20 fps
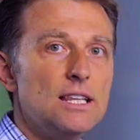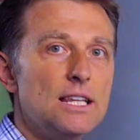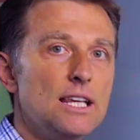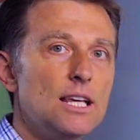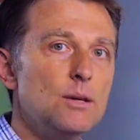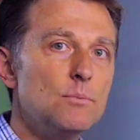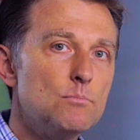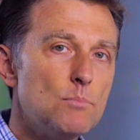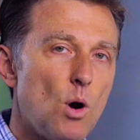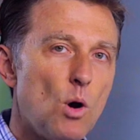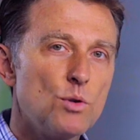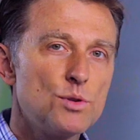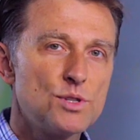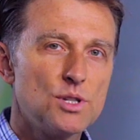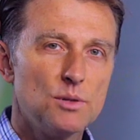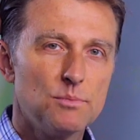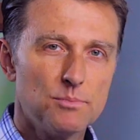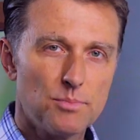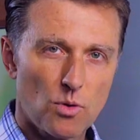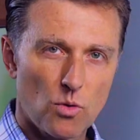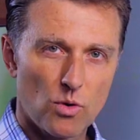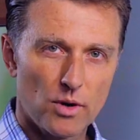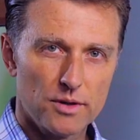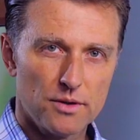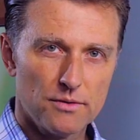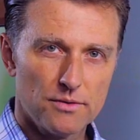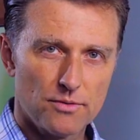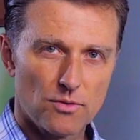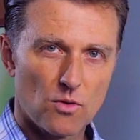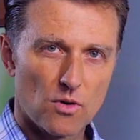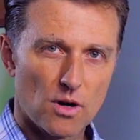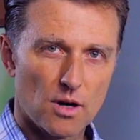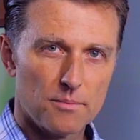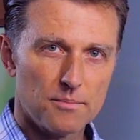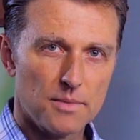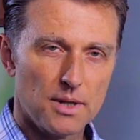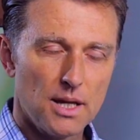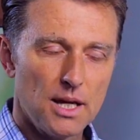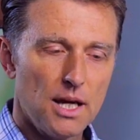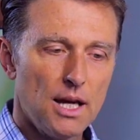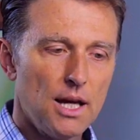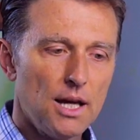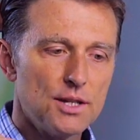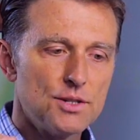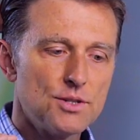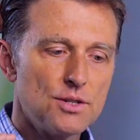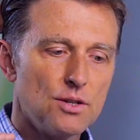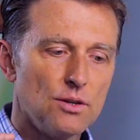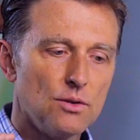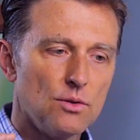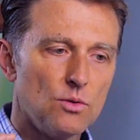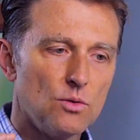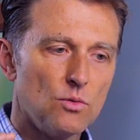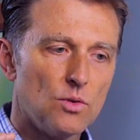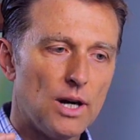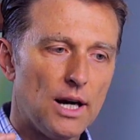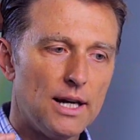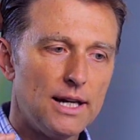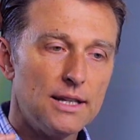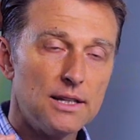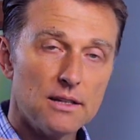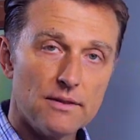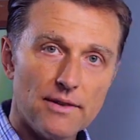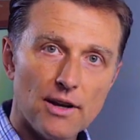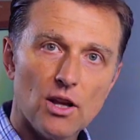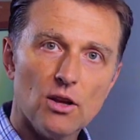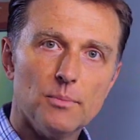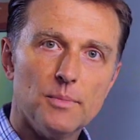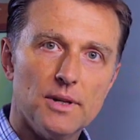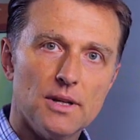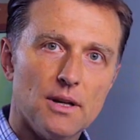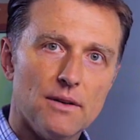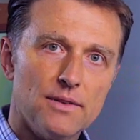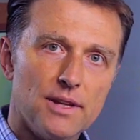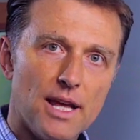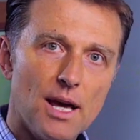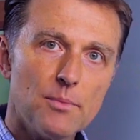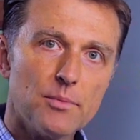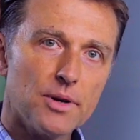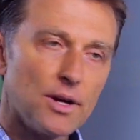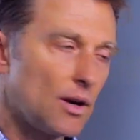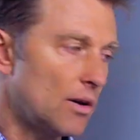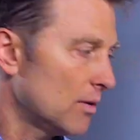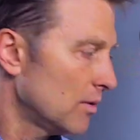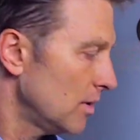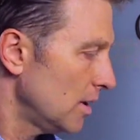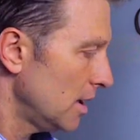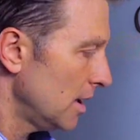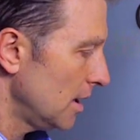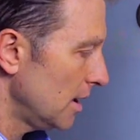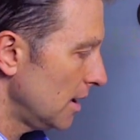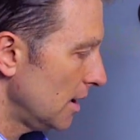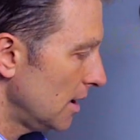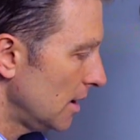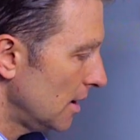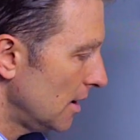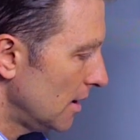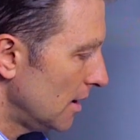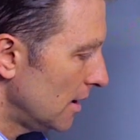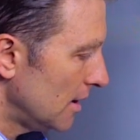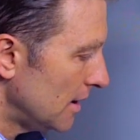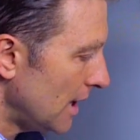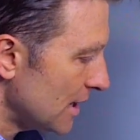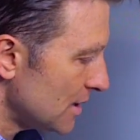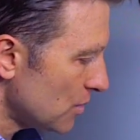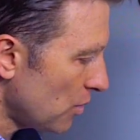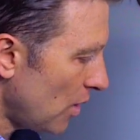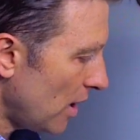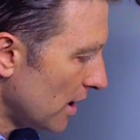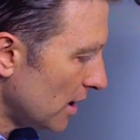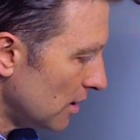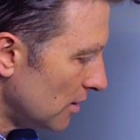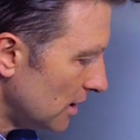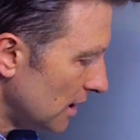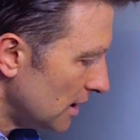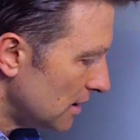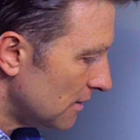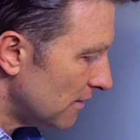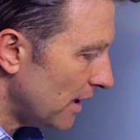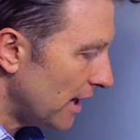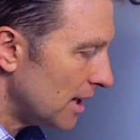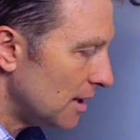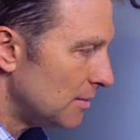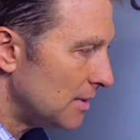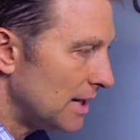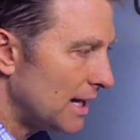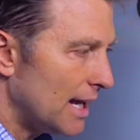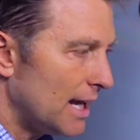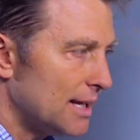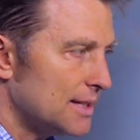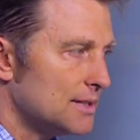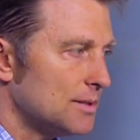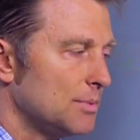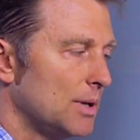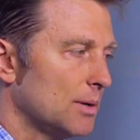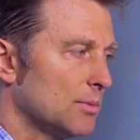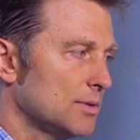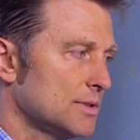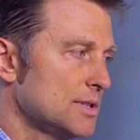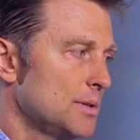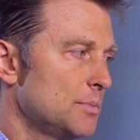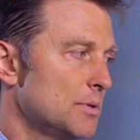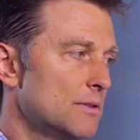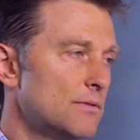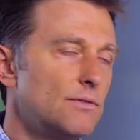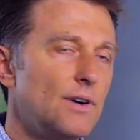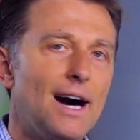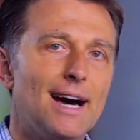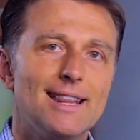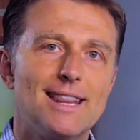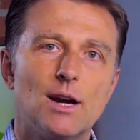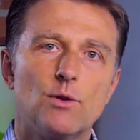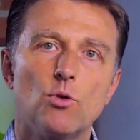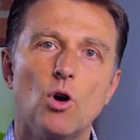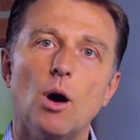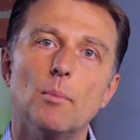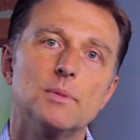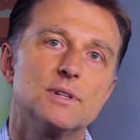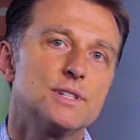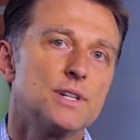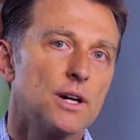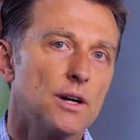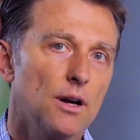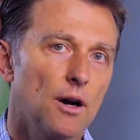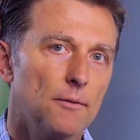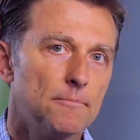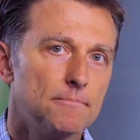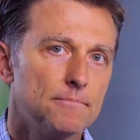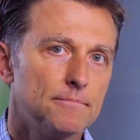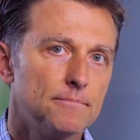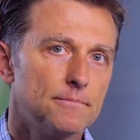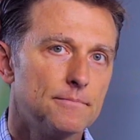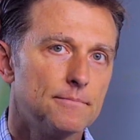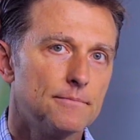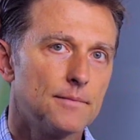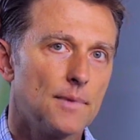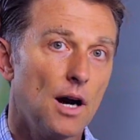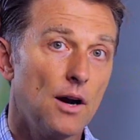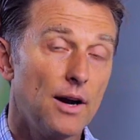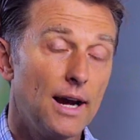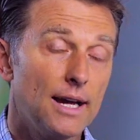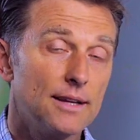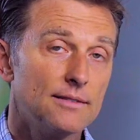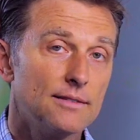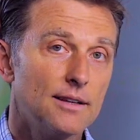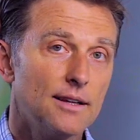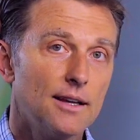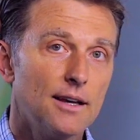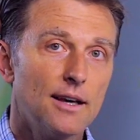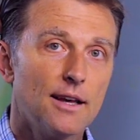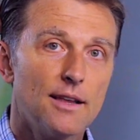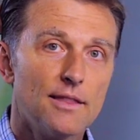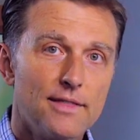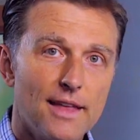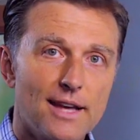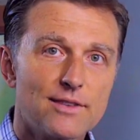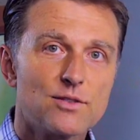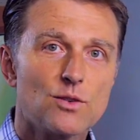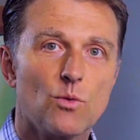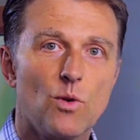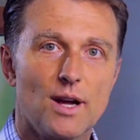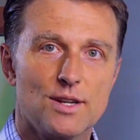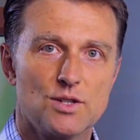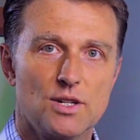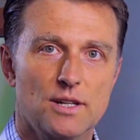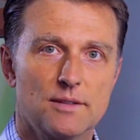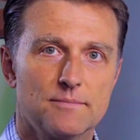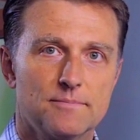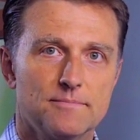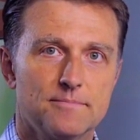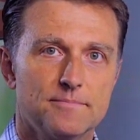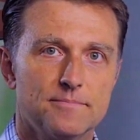the most important form to, uh, in the development of the embryo. That's why you need the vitamin A to be able to provide that raw material. All right, thanks for watching.